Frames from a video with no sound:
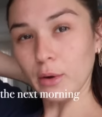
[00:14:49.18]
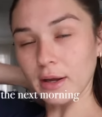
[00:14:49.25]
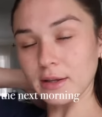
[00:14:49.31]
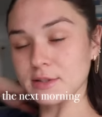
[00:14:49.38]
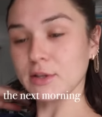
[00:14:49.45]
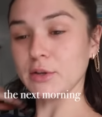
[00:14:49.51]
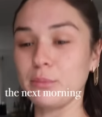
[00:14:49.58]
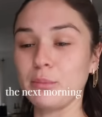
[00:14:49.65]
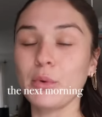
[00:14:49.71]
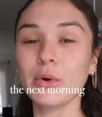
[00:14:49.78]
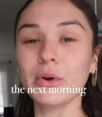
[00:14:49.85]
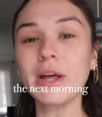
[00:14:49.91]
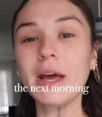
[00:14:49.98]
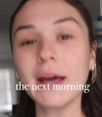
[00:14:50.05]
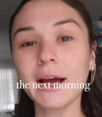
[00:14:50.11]
guys, good
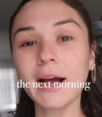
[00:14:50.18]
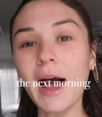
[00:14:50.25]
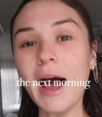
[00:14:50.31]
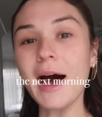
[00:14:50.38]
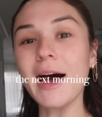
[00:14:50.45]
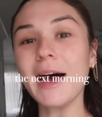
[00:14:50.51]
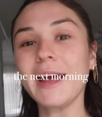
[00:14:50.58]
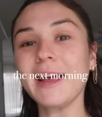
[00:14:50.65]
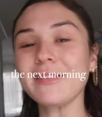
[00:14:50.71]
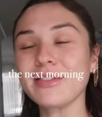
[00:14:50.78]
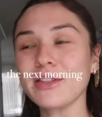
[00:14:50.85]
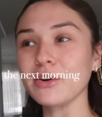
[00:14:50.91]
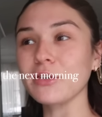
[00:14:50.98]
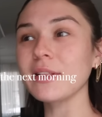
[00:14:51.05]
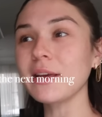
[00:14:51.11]
morning. I
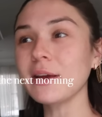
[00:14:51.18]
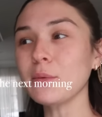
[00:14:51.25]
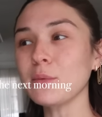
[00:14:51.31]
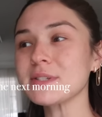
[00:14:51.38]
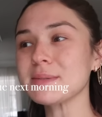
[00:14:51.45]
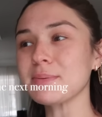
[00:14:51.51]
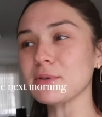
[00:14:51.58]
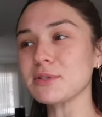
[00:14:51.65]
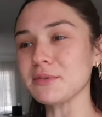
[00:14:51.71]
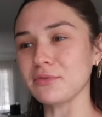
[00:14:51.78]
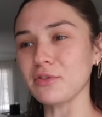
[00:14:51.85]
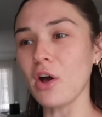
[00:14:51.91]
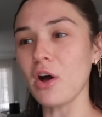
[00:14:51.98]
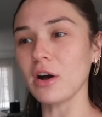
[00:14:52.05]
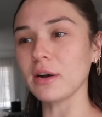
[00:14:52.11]
literally was supposed to
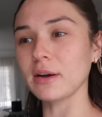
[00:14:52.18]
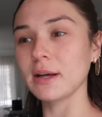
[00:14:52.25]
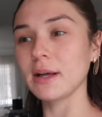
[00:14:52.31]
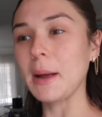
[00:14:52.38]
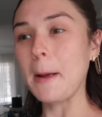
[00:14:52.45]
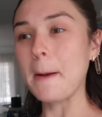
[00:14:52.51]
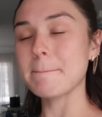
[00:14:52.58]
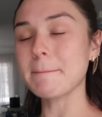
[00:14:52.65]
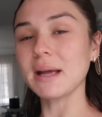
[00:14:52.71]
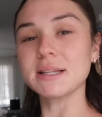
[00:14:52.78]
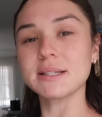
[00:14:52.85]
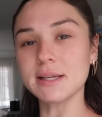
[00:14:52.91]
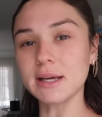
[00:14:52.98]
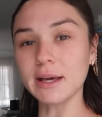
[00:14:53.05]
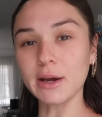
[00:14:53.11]
vlog my
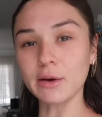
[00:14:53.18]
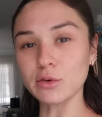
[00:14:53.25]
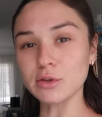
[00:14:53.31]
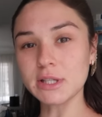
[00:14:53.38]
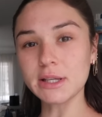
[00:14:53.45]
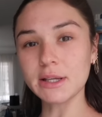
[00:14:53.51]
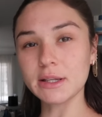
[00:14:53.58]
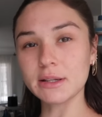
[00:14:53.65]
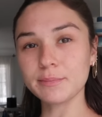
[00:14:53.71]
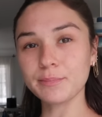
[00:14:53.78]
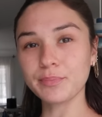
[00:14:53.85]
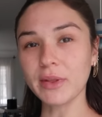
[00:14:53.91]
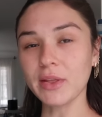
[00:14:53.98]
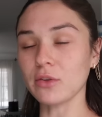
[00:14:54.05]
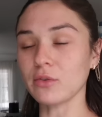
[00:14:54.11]
skincare
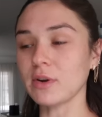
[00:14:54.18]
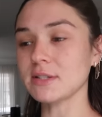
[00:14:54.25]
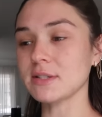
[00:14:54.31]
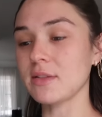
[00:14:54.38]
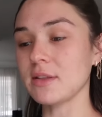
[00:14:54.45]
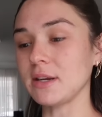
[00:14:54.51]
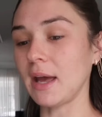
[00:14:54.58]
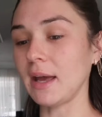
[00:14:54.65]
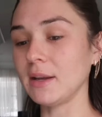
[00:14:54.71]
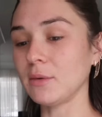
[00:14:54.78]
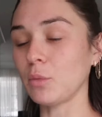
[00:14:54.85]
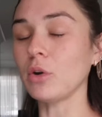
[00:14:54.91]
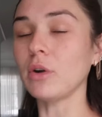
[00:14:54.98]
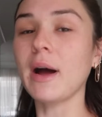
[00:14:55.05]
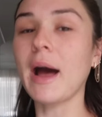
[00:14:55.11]
routine in the rest of the night.
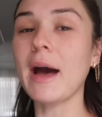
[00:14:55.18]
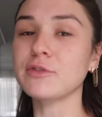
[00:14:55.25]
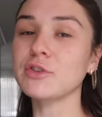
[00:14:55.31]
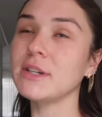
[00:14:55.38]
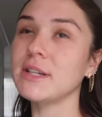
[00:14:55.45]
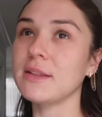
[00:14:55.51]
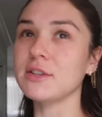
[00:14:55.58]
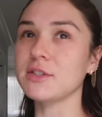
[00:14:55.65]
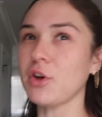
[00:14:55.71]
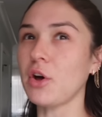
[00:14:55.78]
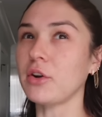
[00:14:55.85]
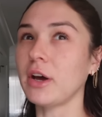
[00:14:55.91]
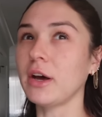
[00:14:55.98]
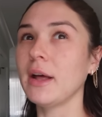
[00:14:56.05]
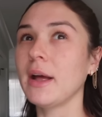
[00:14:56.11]
Well, after I did the
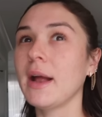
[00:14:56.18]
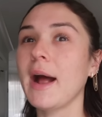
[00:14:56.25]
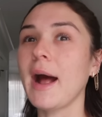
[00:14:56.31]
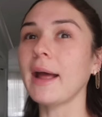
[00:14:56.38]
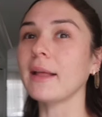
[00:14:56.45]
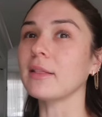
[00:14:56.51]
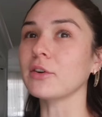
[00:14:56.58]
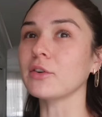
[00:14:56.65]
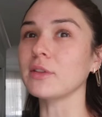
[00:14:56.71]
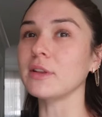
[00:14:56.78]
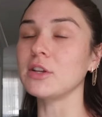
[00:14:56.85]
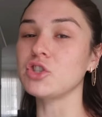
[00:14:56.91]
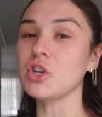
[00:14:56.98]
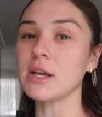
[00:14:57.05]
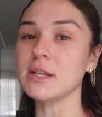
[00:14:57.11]
sauna, I
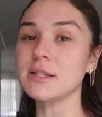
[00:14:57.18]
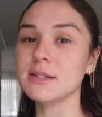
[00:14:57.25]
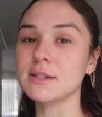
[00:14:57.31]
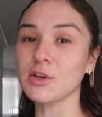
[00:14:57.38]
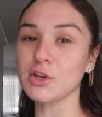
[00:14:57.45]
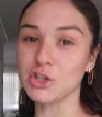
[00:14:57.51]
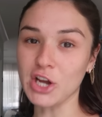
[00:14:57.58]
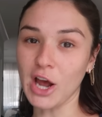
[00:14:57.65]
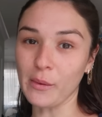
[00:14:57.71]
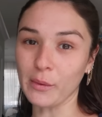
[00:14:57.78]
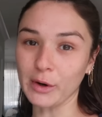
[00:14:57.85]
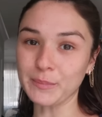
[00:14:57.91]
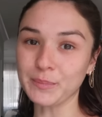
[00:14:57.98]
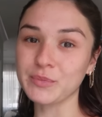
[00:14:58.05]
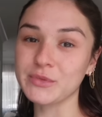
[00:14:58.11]
literally just took a
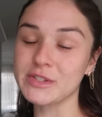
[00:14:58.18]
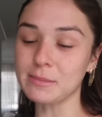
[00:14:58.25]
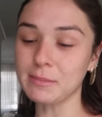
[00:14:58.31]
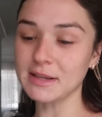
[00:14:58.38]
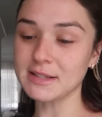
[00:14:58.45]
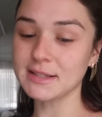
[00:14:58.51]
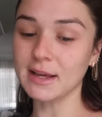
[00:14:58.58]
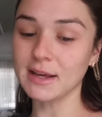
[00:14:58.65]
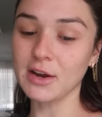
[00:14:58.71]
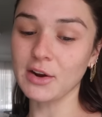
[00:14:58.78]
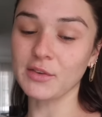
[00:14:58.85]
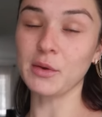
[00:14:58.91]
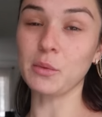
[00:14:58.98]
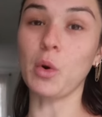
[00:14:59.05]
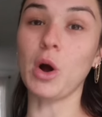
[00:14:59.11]
shower, did my skincare,
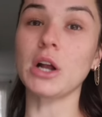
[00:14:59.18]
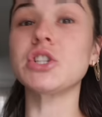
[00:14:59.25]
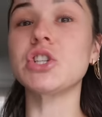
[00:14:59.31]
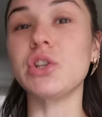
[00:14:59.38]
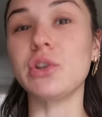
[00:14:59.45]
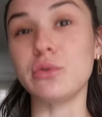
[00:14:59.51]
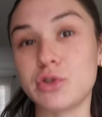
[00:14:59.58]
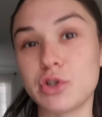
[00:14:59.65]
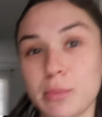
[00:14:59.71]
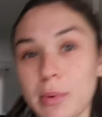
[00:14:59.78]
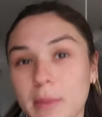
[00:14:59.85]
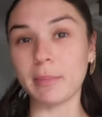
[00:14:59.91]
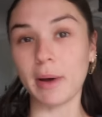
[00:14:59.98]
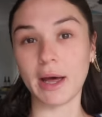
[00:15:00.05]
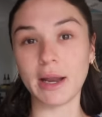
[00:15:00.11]
and then watched YouTube
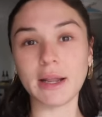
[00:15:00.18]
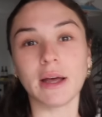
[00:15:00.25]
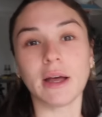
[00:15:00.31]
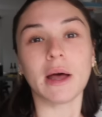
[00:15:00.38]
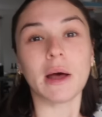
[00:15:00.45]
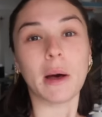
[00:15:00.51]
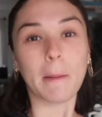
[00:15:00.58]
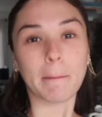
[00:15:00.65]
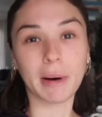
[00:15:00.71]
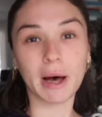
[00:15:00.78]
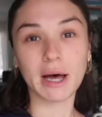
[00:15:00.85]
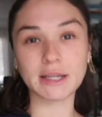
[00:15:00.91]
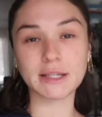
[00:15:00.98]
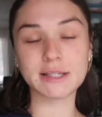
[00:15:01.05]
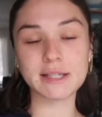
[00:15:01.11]
in bed.
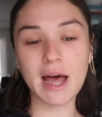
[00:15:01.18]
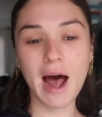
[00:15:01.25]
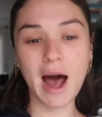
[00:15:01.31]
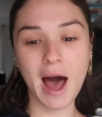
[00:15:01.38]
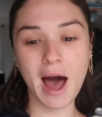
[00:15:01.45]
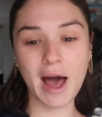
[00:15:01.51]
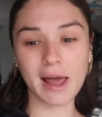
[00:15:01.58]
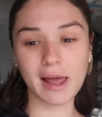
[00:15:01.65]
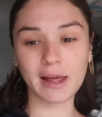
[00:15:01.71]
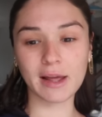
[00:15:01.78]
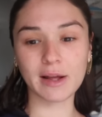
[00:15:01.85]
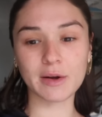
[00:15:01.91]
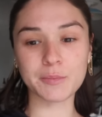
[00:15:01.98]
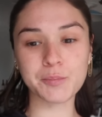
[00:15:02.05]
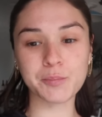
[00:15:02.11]
But
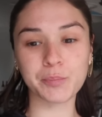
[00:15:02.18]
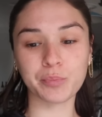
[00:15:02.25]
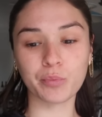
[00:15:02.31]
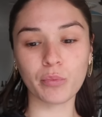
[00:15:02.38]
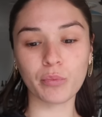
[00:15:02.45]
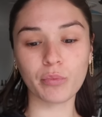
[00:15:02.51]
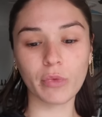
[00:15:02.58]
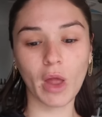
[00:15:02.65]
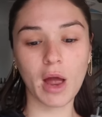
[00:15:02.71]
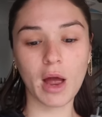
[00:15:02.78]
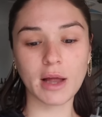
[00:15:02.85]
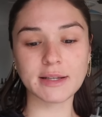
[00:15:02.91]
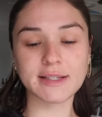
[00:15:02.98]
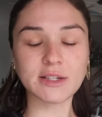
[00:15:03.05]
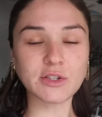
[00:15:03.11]
I
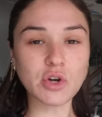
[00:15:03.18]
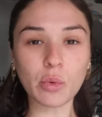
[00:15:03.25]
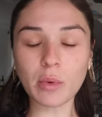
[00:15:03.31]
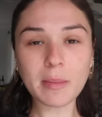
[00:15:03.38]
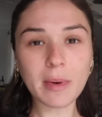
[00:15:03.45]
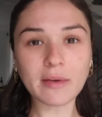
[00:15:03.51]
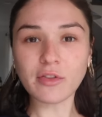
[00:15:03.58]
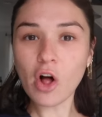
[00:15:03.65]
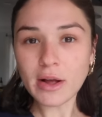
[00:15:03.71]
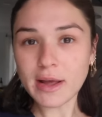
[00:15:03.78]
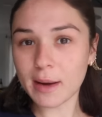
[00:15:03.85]
didn't know where my vlog